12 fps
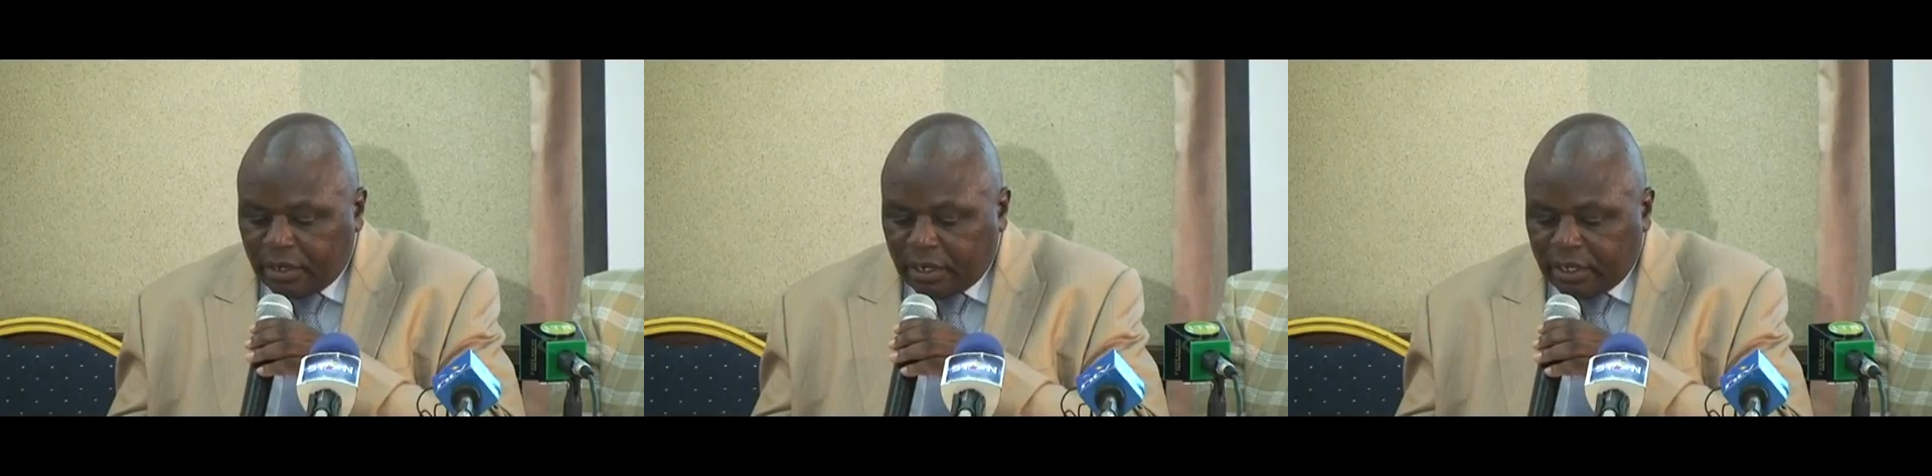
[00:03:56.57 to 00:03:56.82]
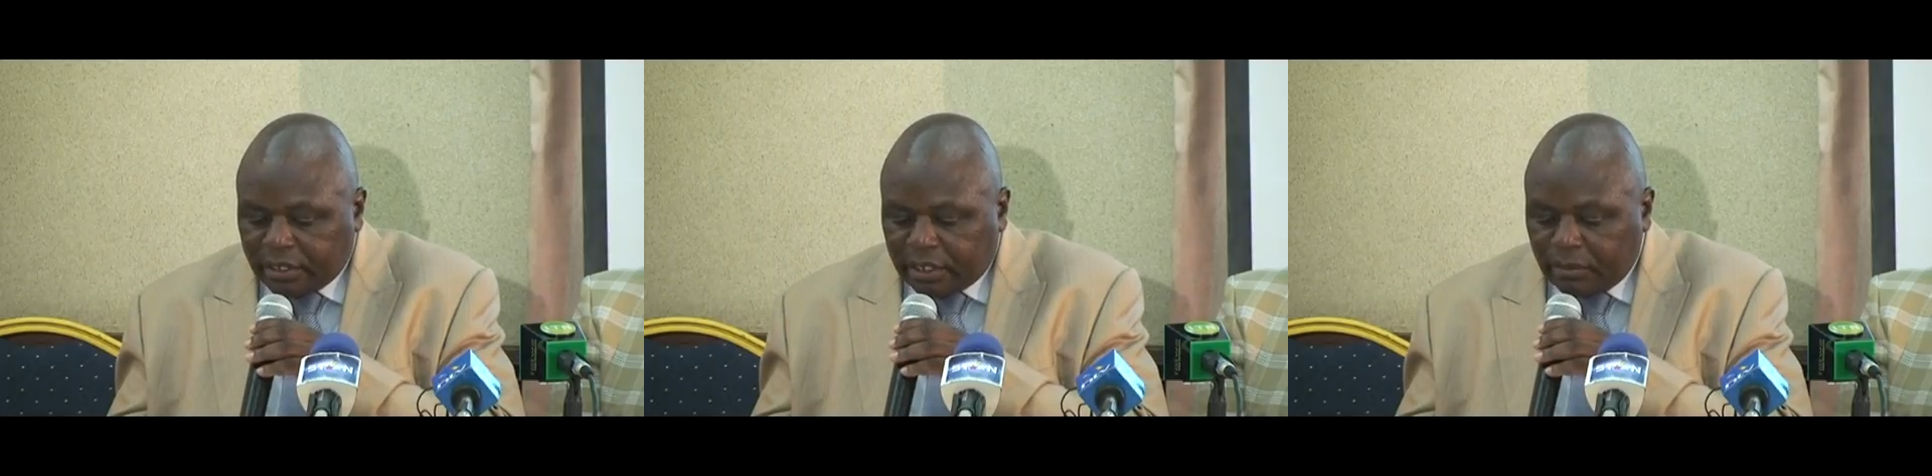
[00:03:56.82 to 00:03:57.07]

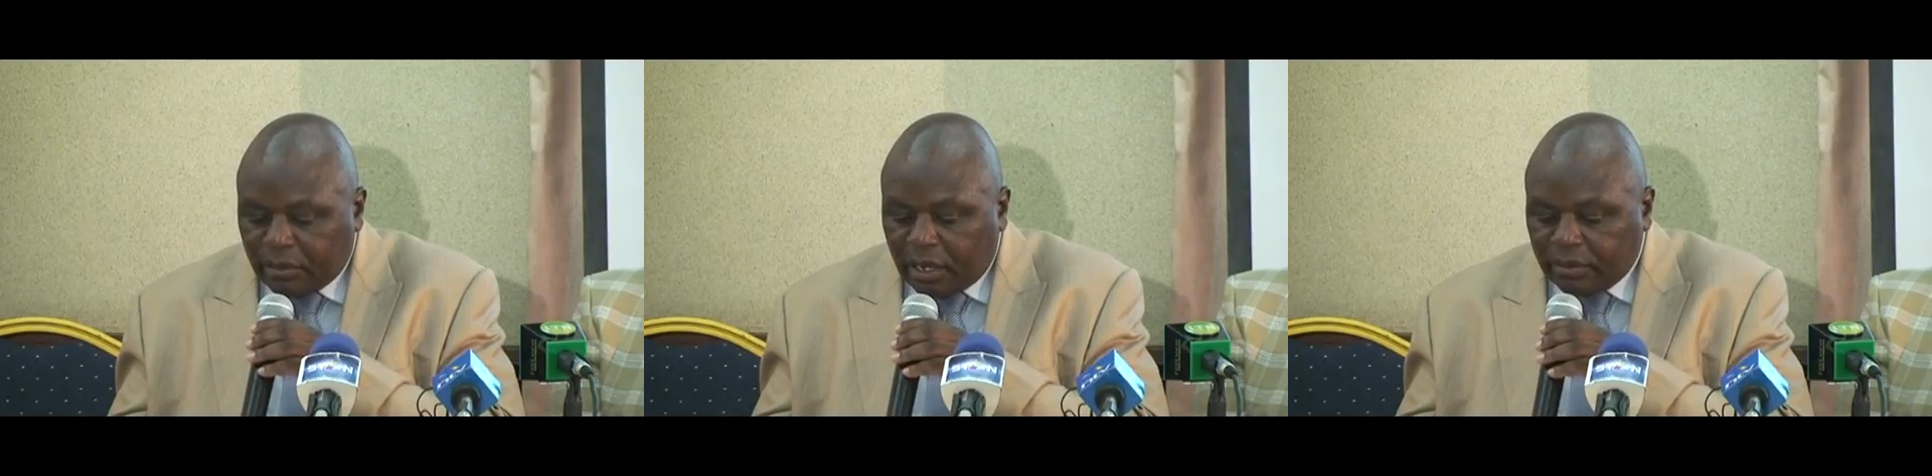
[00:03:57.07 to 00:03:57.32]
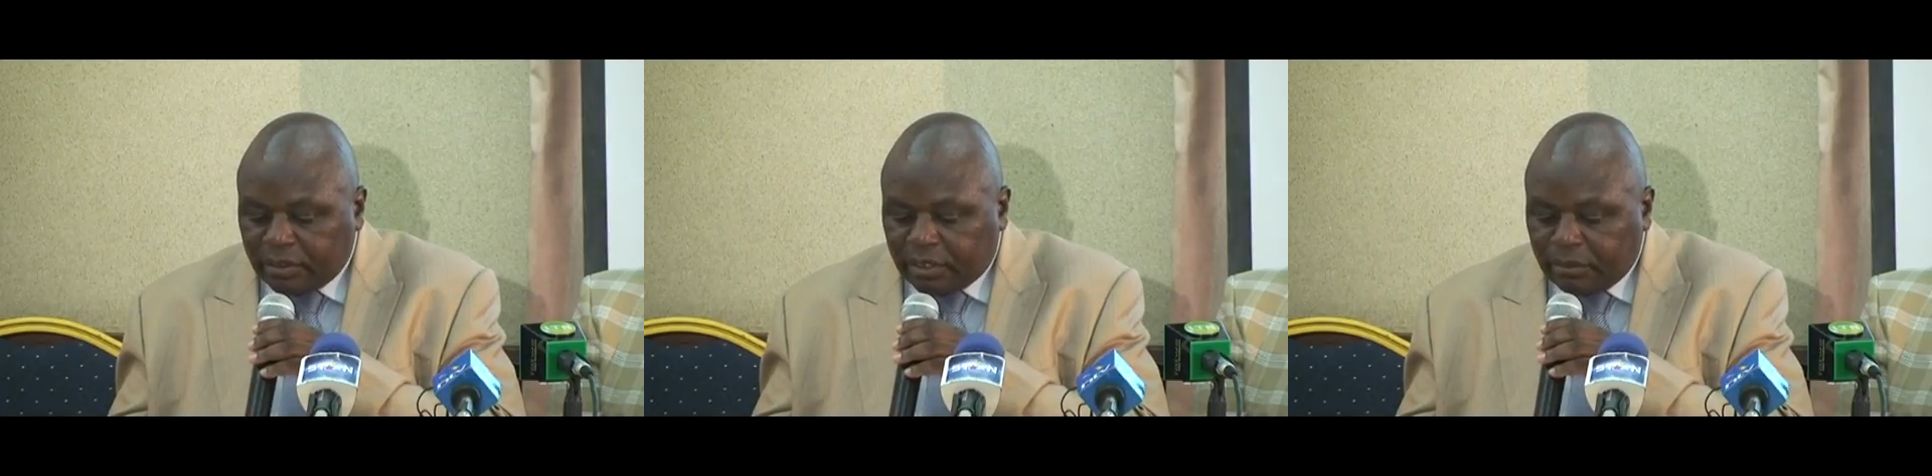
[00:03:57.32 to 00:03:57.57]
uh,
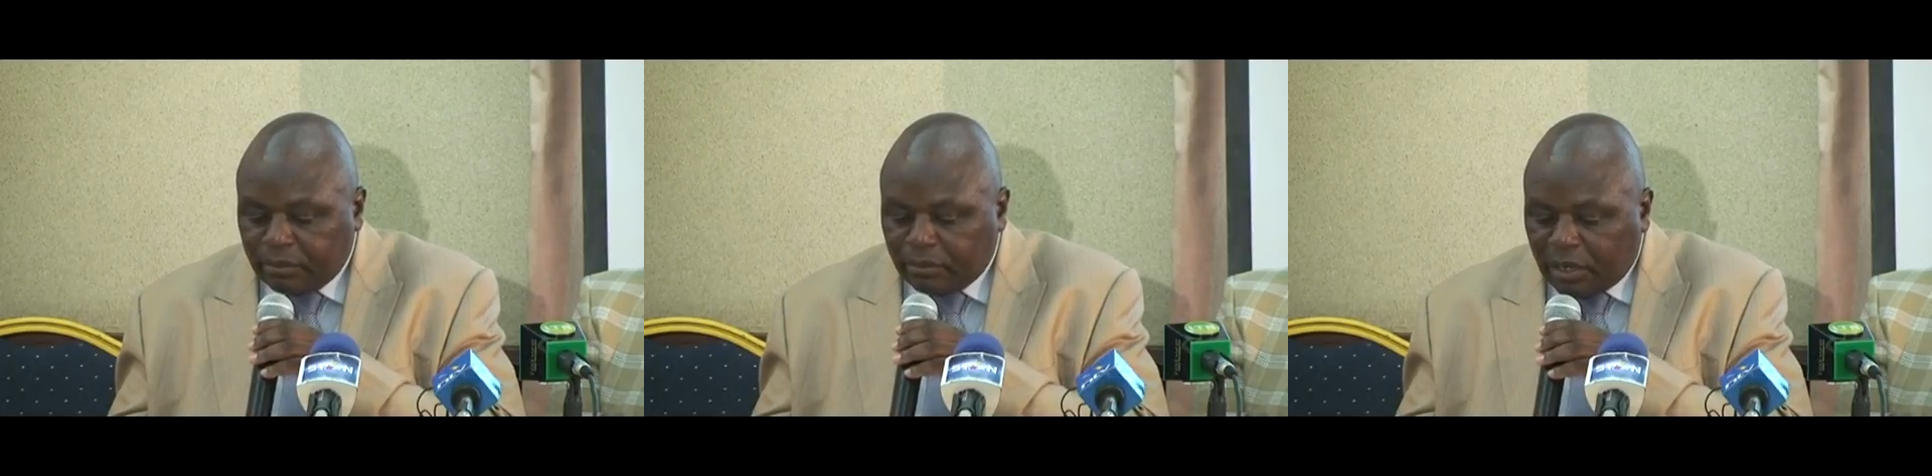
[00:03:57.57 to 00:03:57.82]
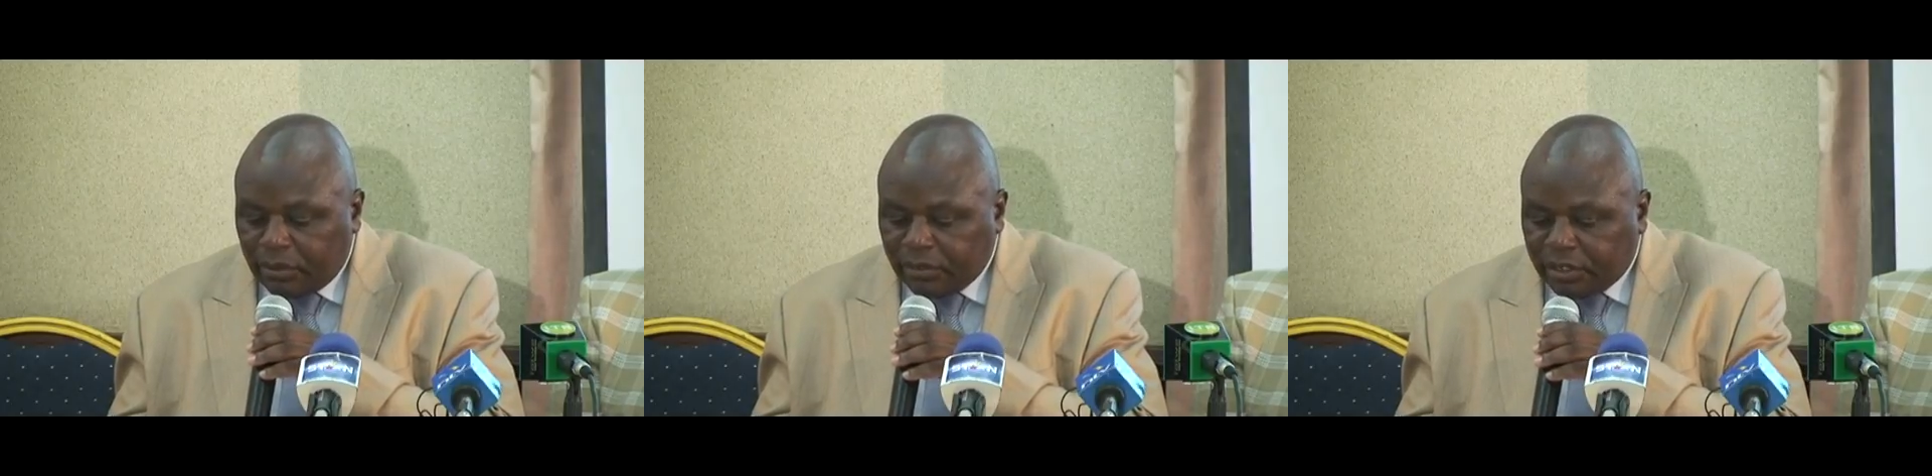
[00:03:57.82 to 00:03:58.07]
some,
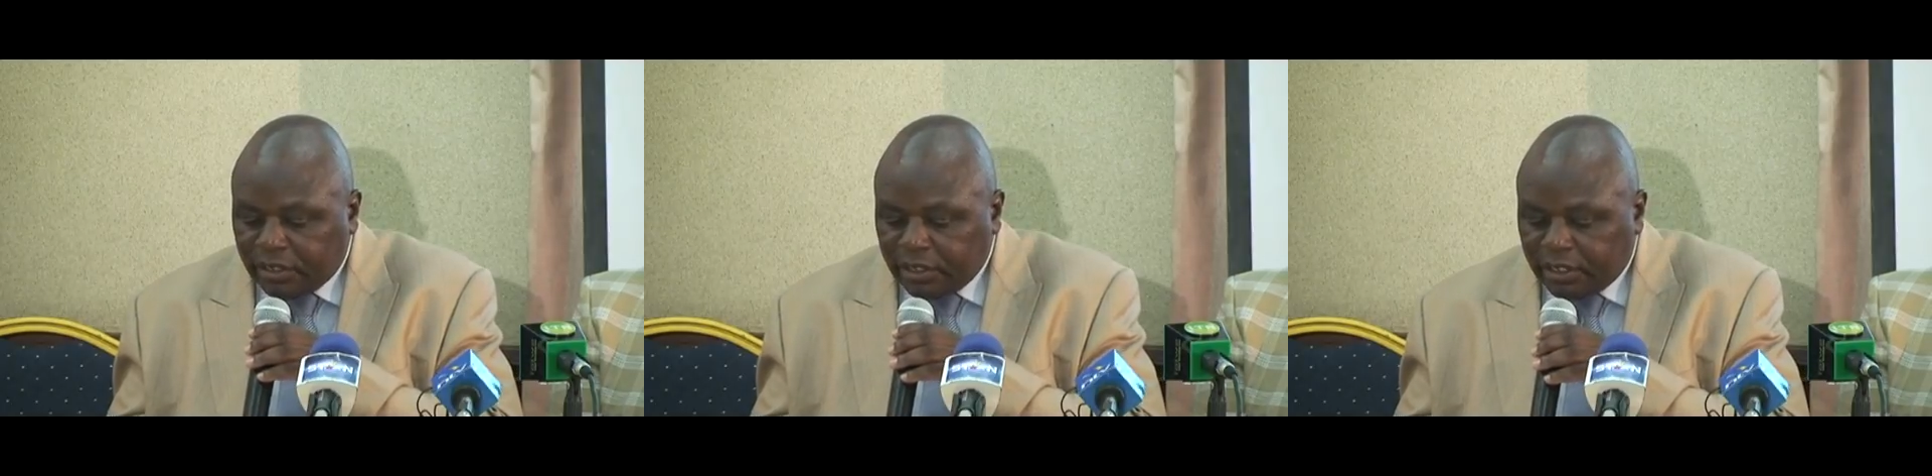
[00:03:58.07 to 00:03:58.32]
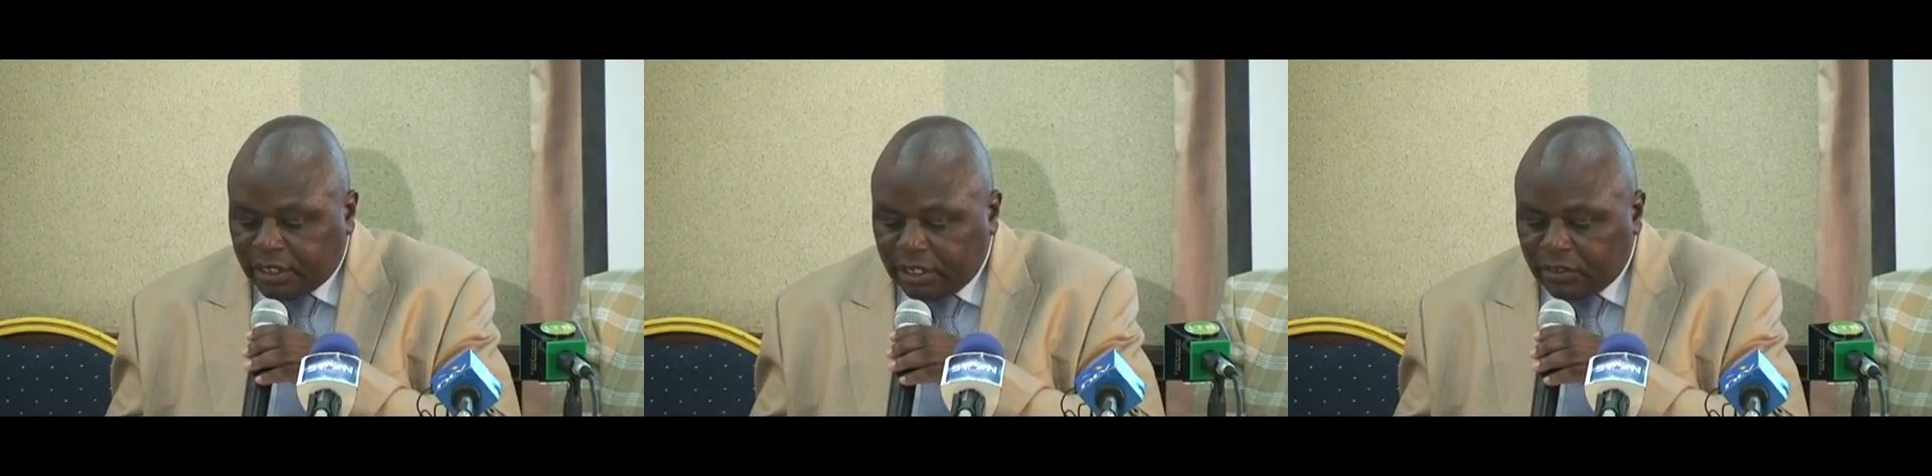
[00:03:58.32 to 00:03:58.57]
some counties
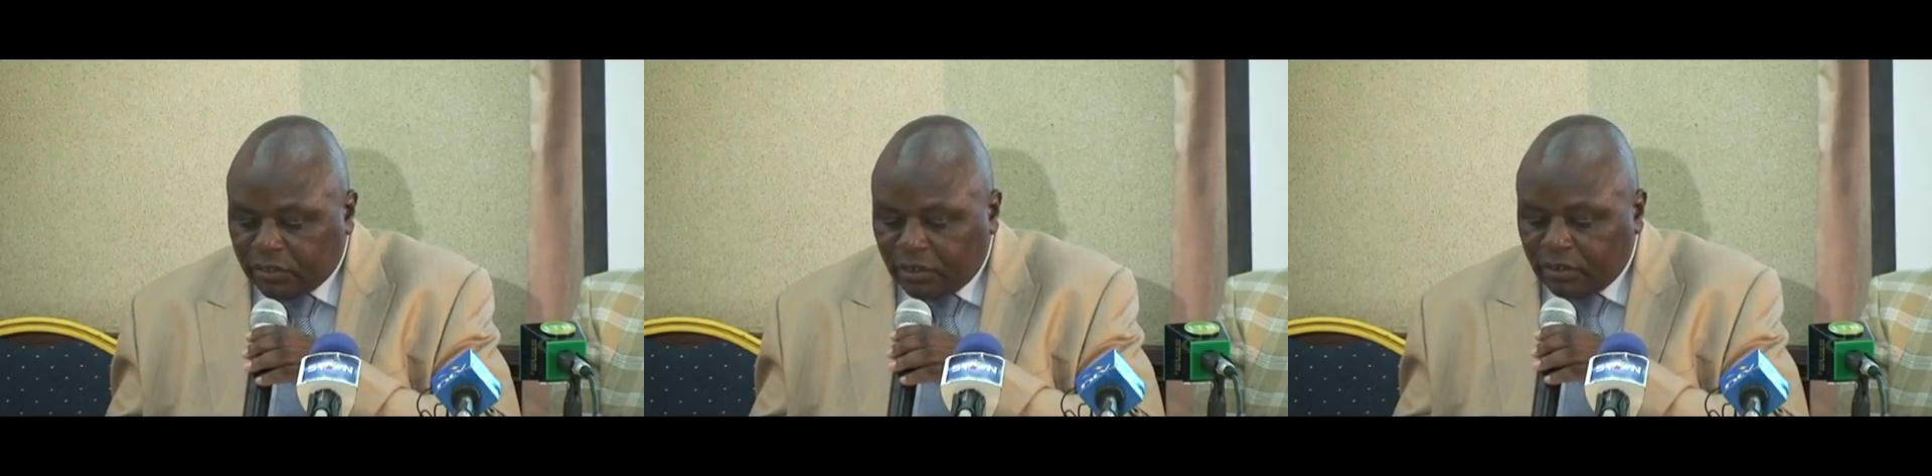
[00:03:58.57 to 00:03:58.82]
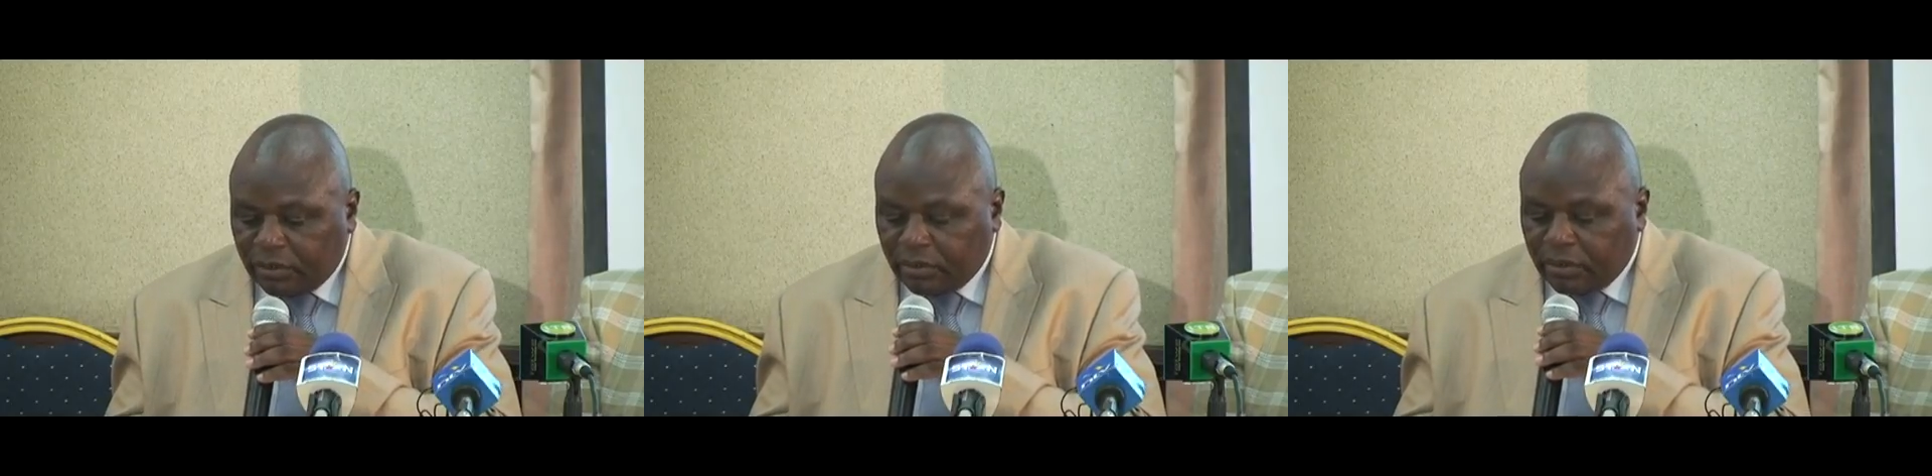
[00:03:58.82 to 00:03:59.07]
in
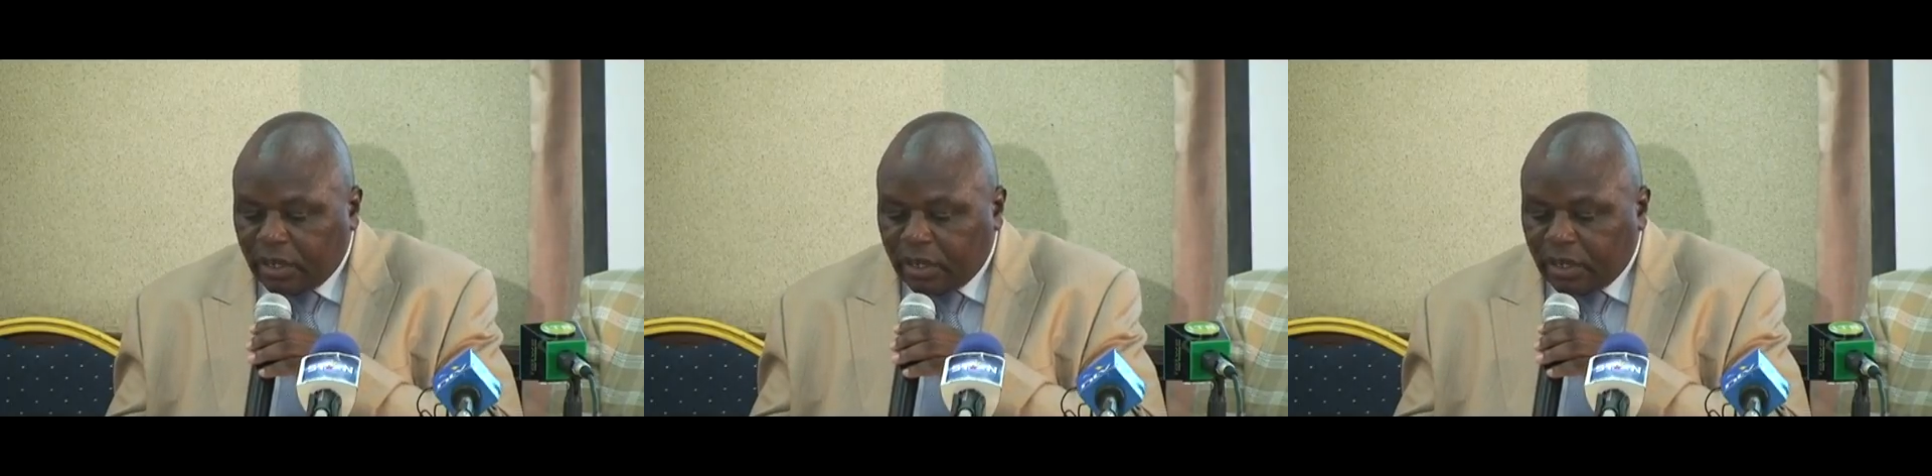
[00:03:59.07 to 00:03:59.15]
central